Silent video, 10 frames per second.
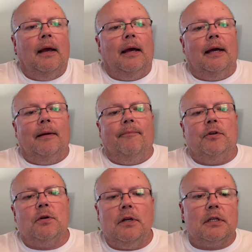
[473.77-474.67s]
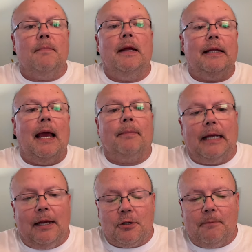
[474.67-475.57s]
So you submit the
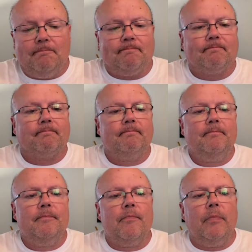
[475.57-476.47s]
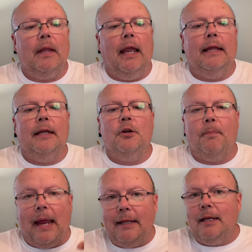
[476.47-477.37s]
application and then you
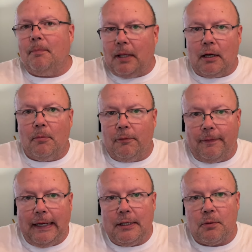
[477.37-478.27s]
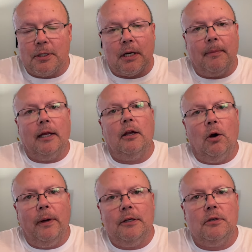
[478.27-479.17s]
pay the applicable fees, which I'm going to
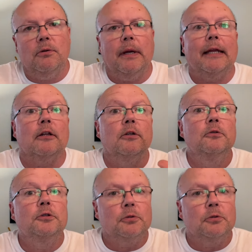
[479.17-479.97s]
go into in loose